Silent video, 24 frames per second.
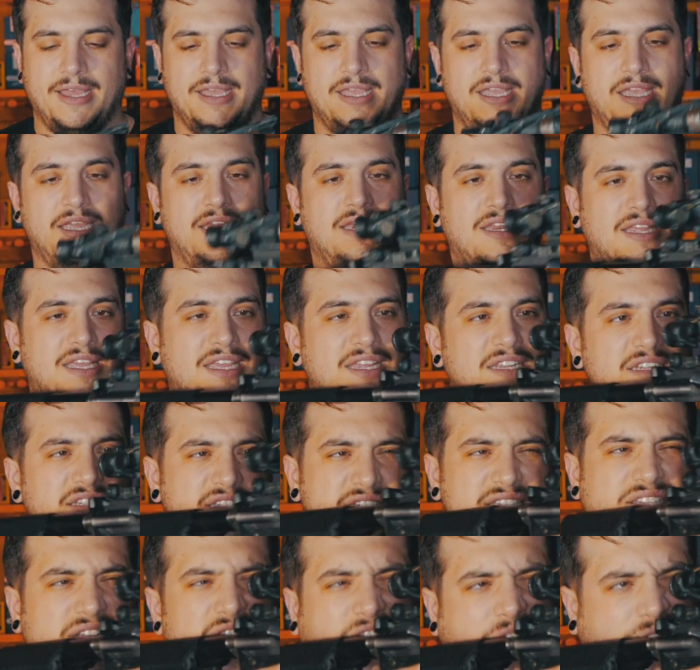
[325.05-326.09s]
It
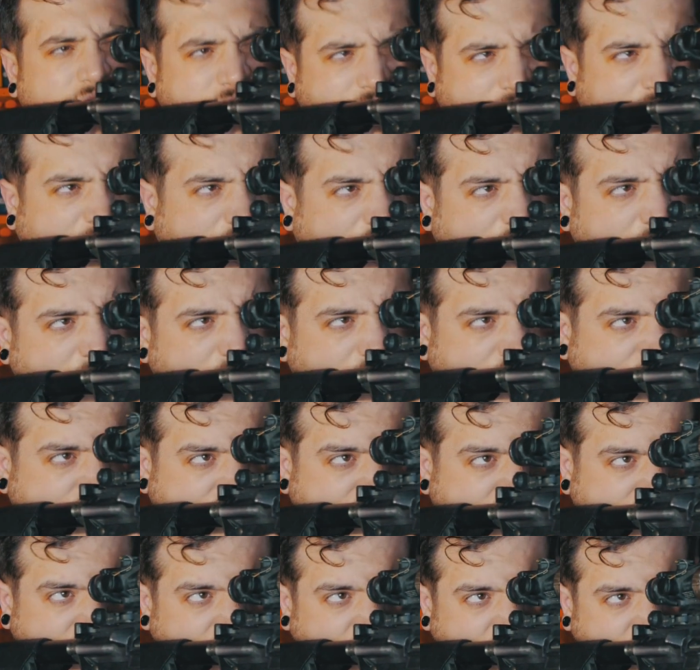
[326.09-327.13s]
is not the
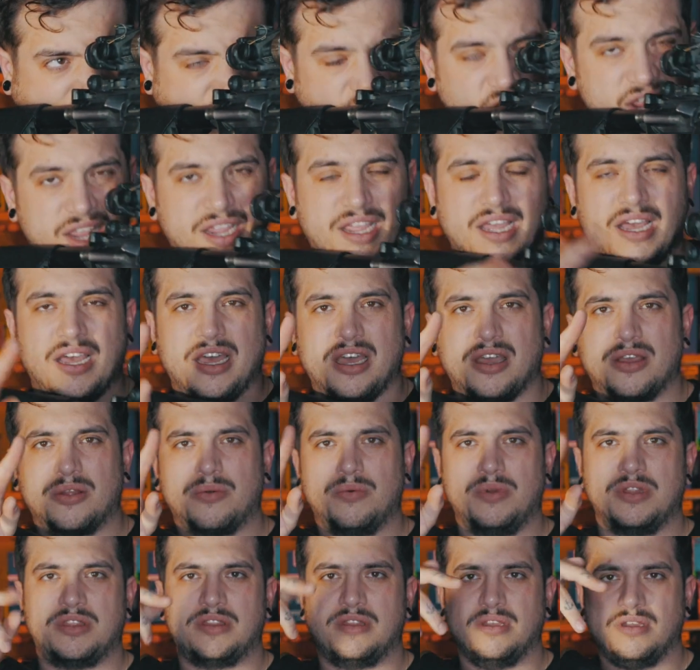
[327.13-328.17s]
standard ACOG
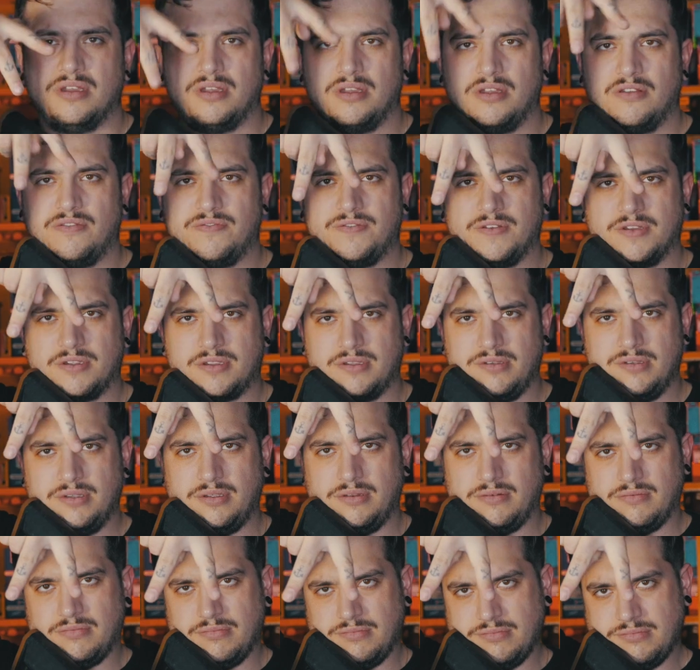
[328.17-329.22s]
with the
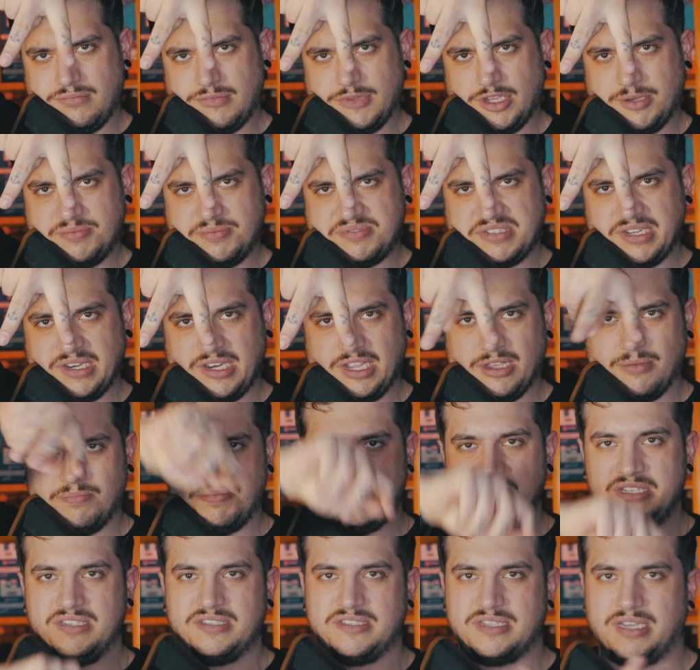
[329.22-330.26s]
fucking upside down
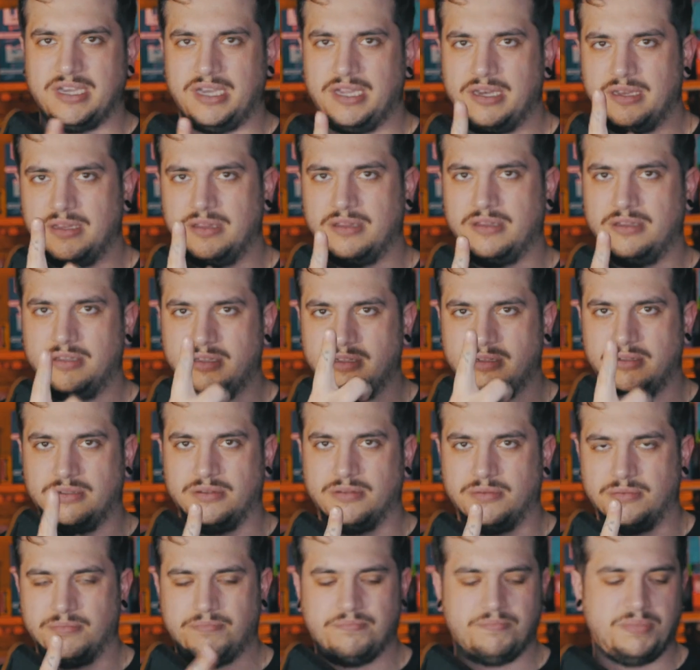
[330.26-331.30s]
peace sign and a
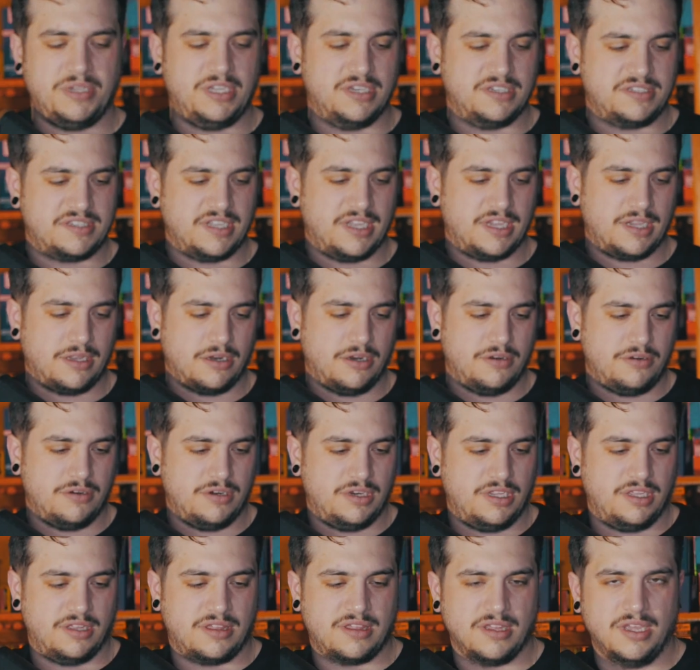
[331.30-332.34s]
little penis hanging
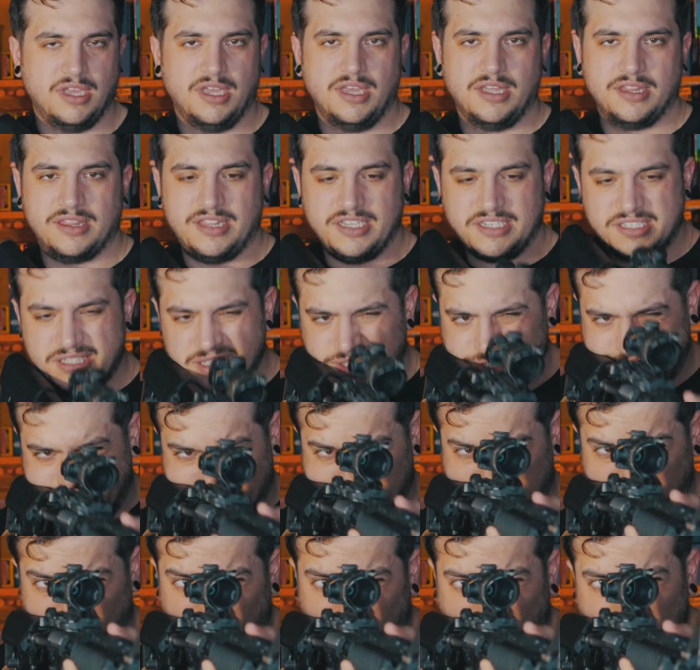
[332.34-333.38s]
underneath. This is
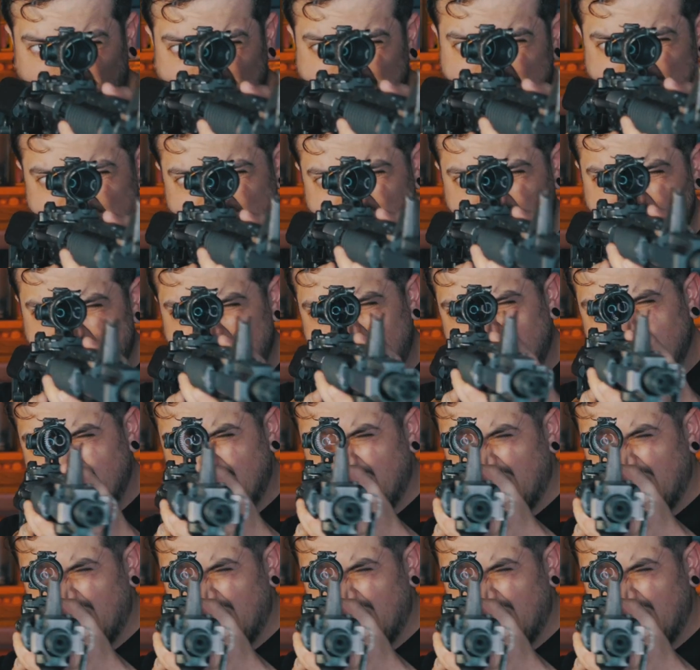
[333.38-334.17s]
the horseshoe.